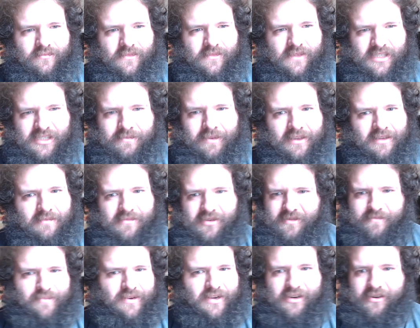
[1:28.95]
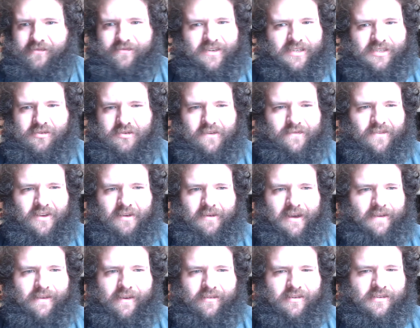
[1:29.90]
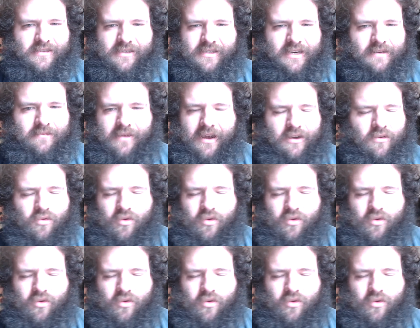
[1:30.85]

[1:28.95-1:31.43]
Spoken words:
It's about the most pure and visceral film I've ever seen or